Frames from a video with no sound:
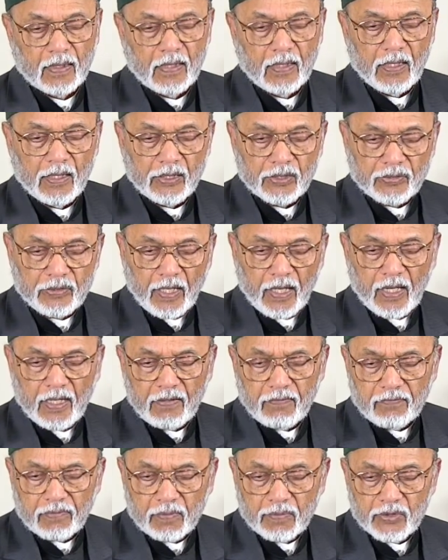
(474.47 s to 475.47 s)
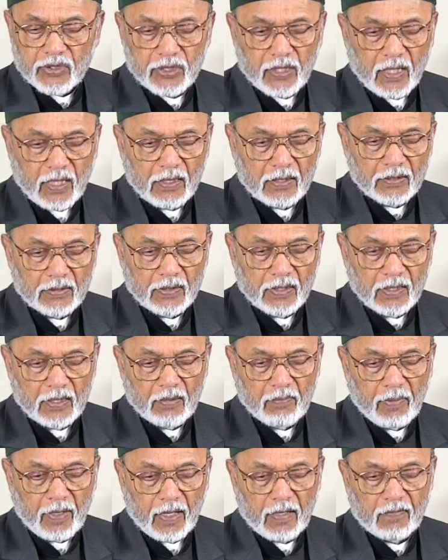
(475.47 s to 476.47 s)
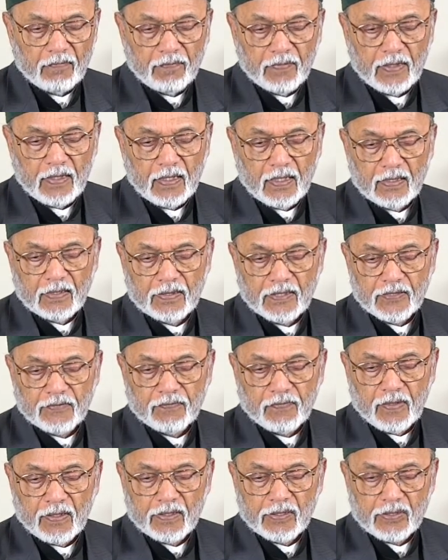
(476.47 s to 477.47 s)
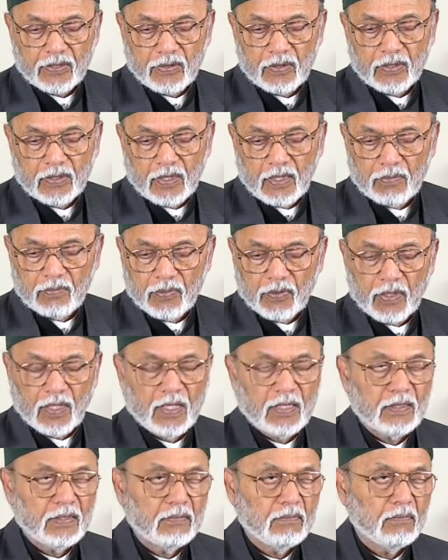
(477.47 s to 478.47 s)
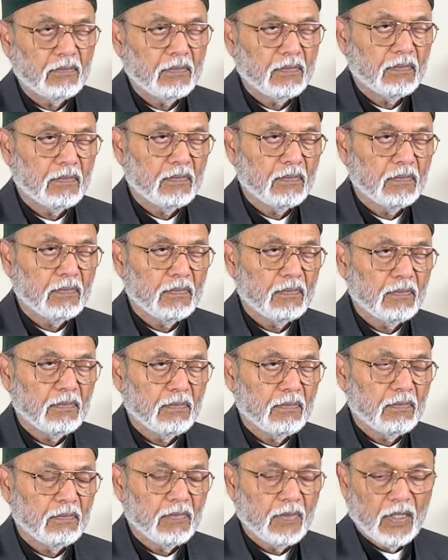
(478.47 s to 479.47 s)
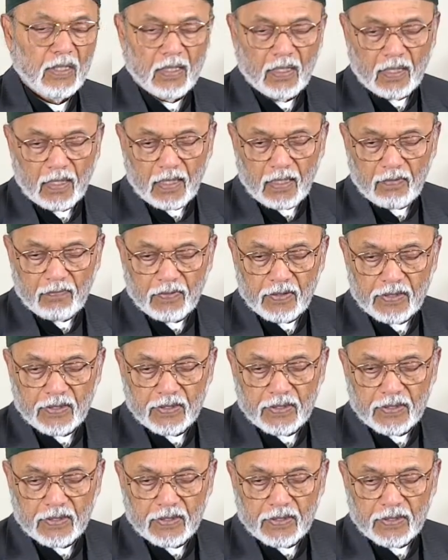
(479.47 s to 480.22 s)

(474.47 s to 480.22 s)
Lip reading: Trained from childhood in the battlefield under his father Sultan Murad, he was